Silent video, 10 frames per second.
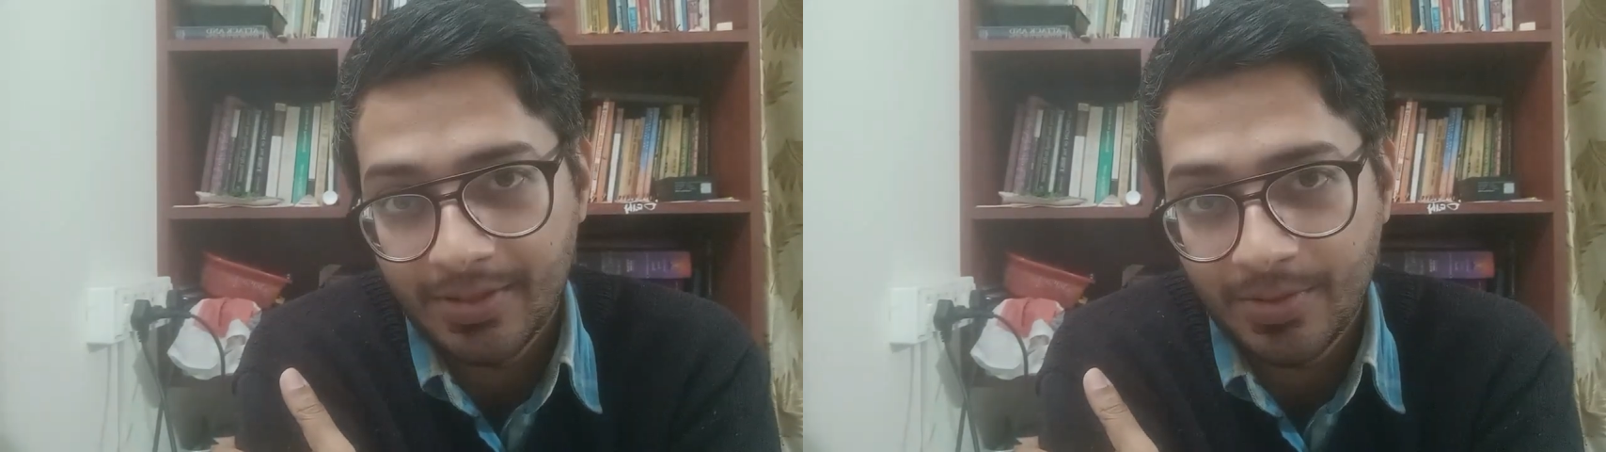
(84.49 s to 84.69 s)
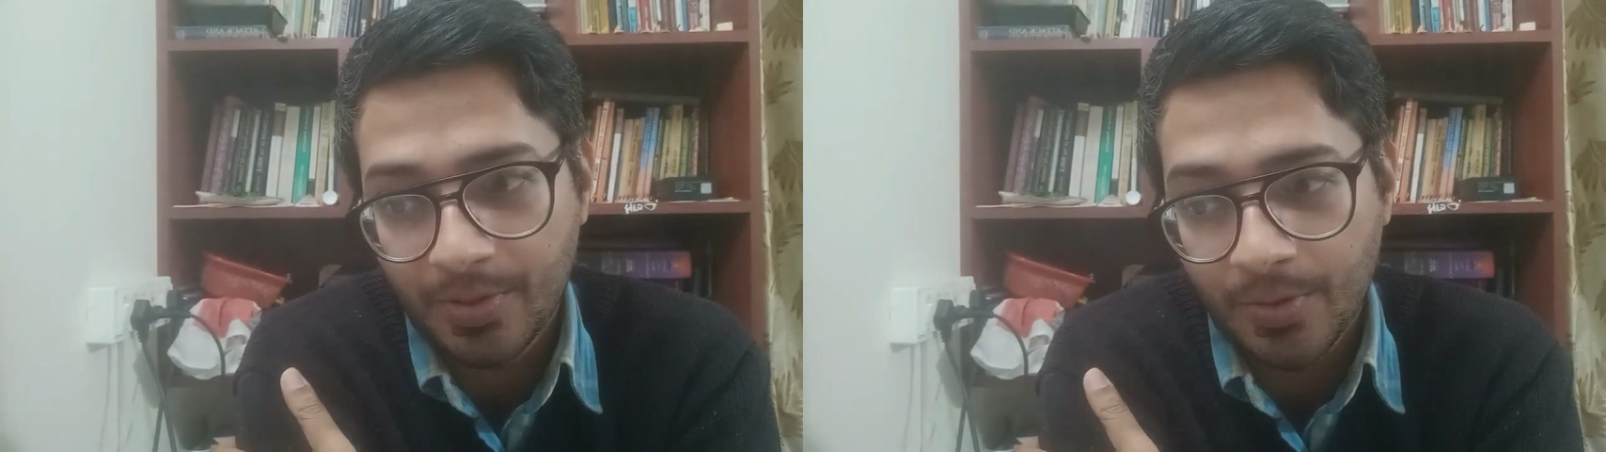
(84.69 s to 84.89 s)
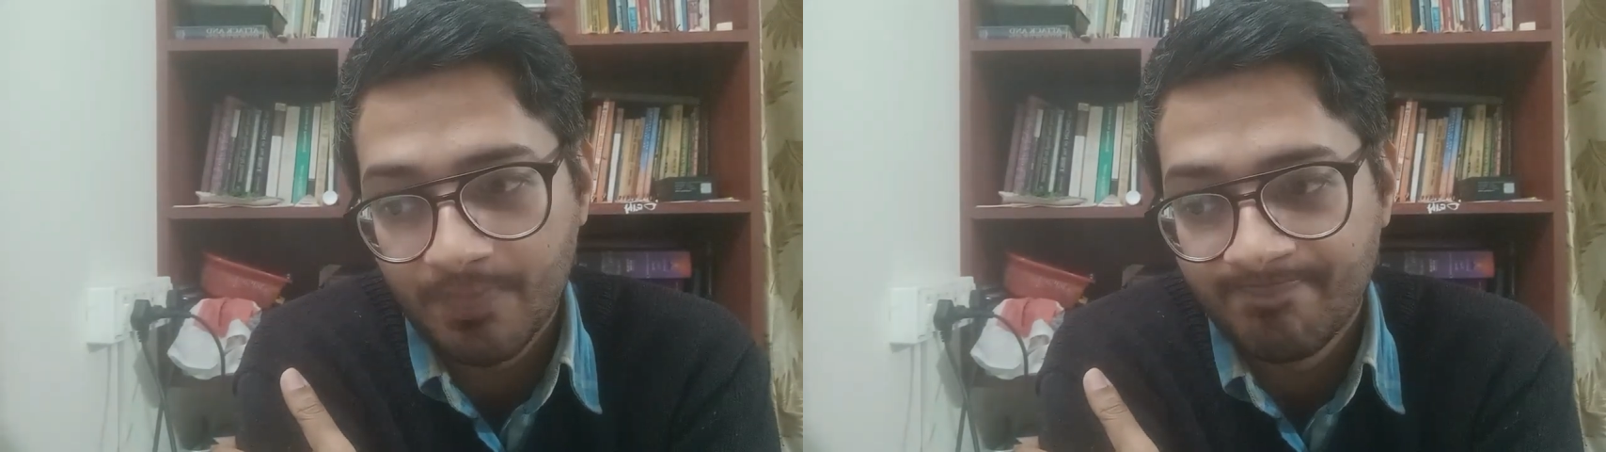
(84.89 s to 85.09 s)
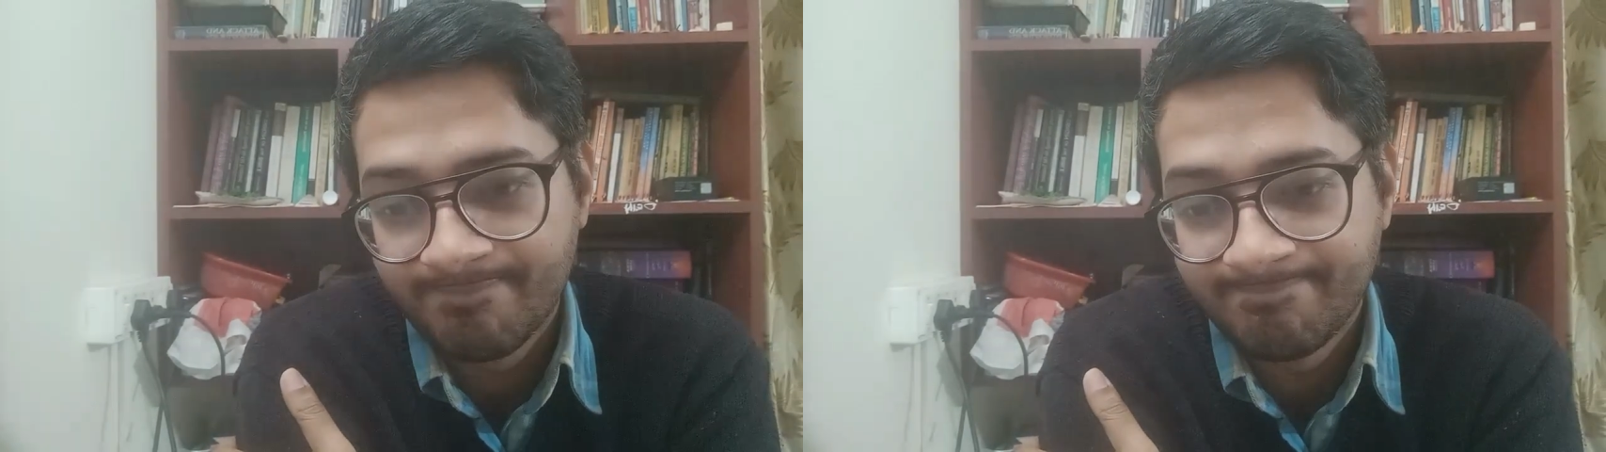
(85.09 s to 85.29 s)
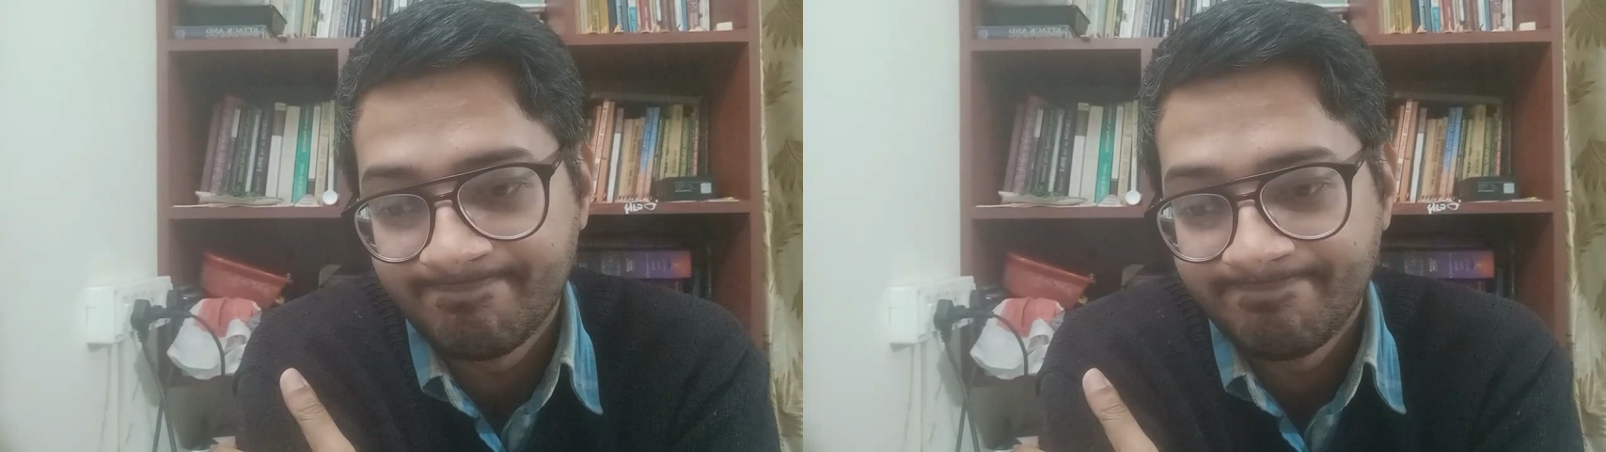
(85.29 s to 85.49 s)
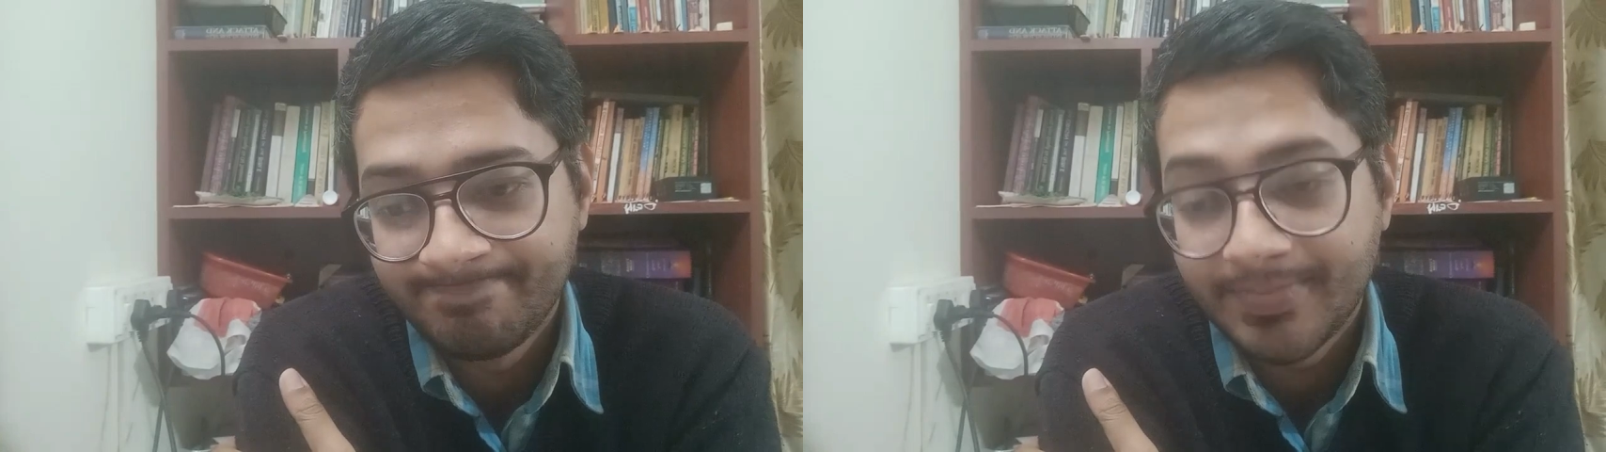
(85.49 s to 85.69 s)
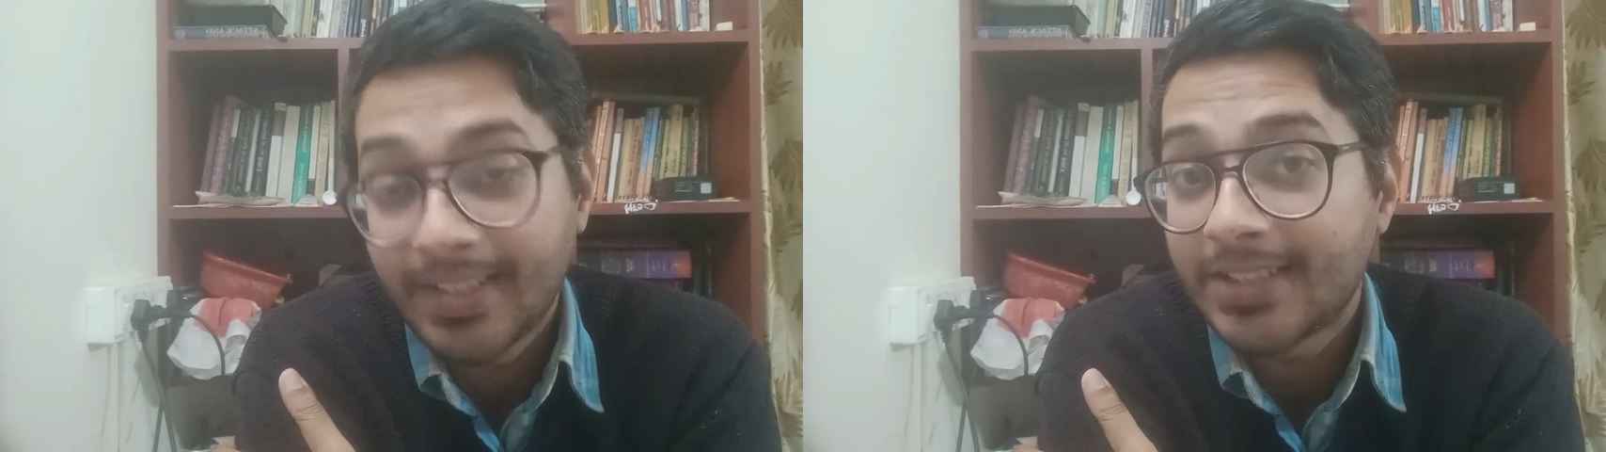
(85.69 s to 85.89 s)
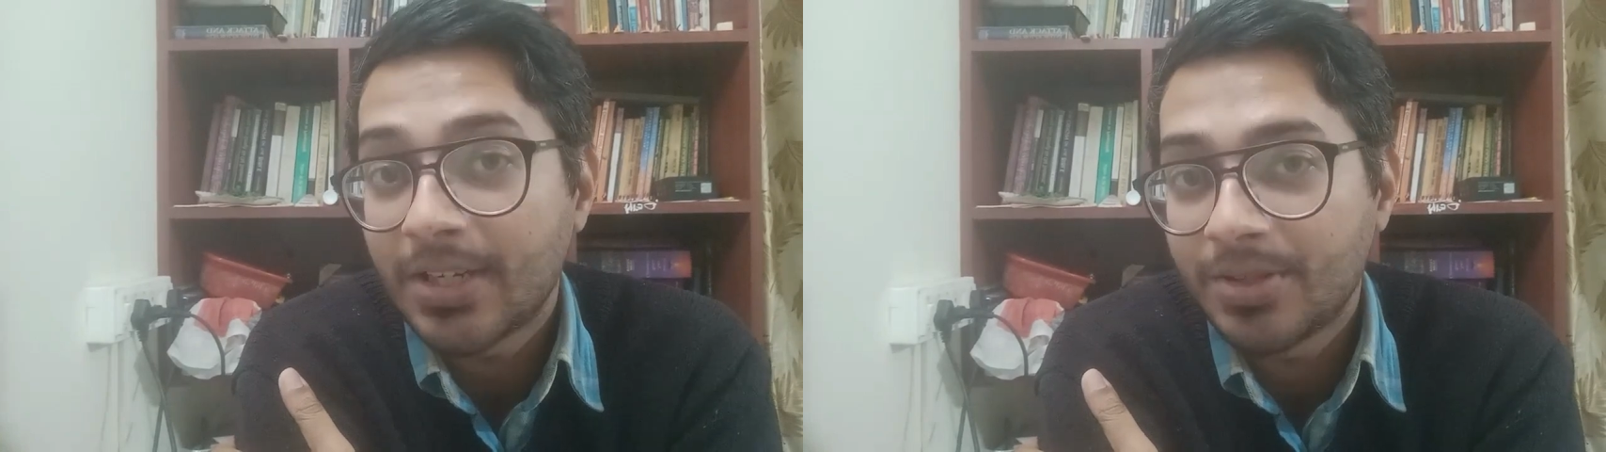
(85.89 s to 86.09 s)
So
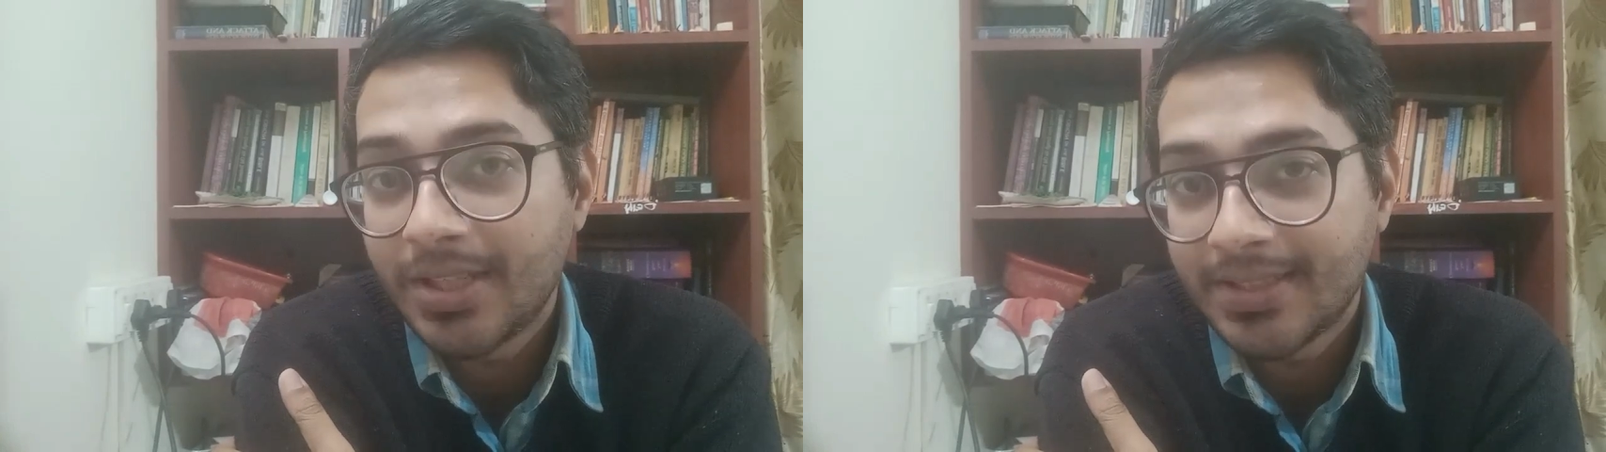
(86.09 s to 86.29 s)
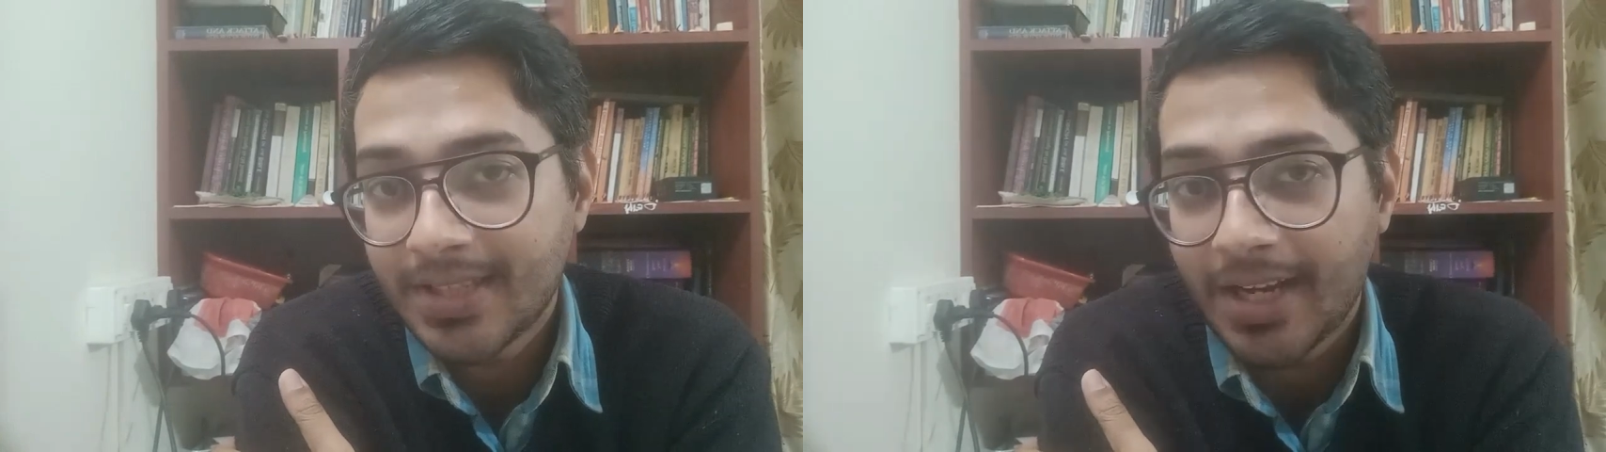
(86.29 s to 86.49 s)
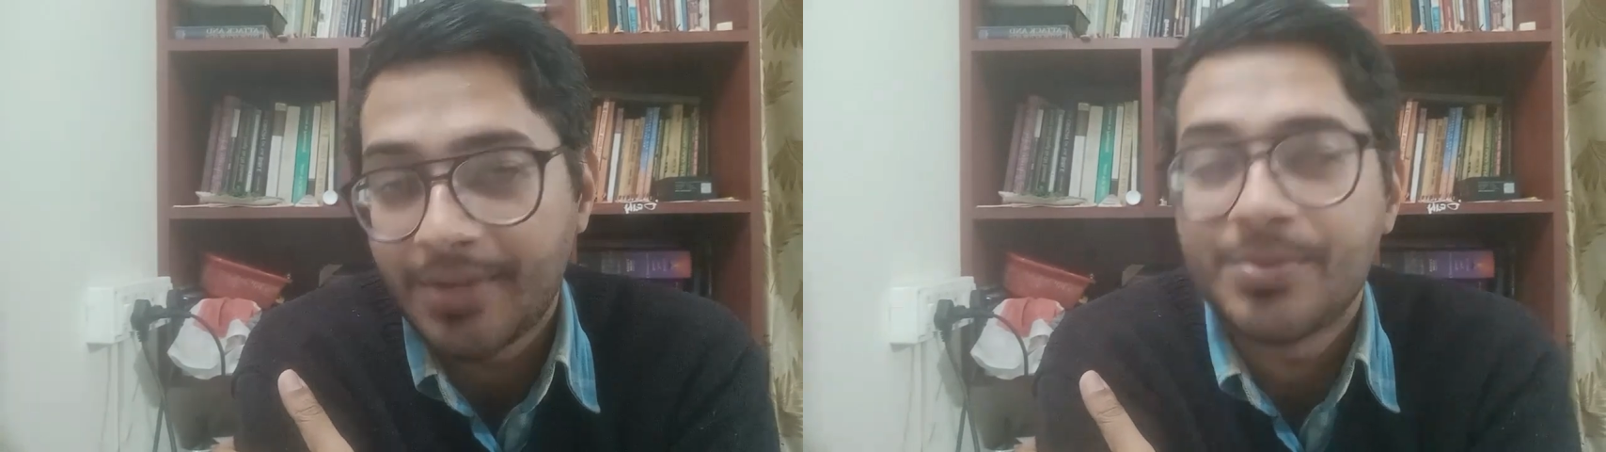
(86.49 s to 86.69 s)
that's how things are.